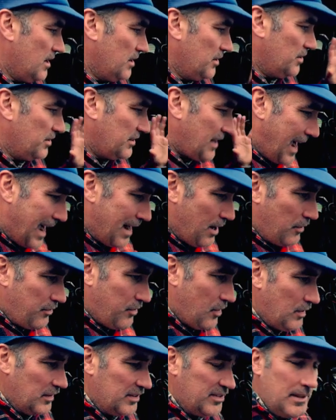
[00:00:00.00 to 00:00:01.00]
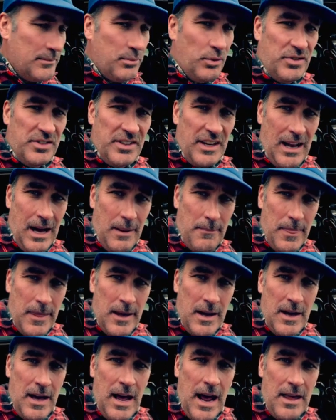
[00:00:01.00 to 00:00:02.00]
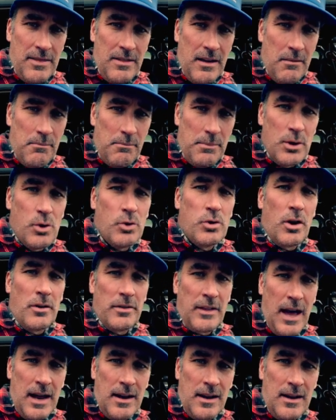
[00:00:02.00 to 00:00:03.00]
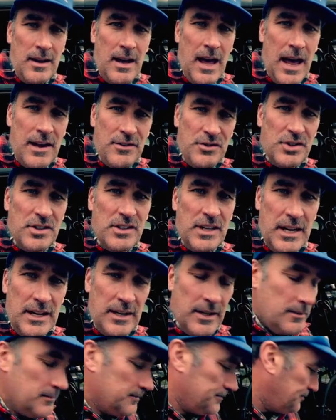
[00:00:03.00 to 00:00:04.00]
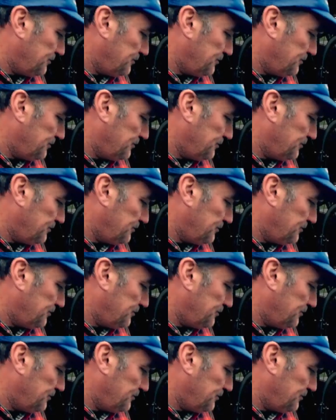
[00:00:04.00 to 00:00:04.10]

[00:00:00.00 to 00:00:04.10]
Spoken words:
start off with a simple setup and then build on that as you need it.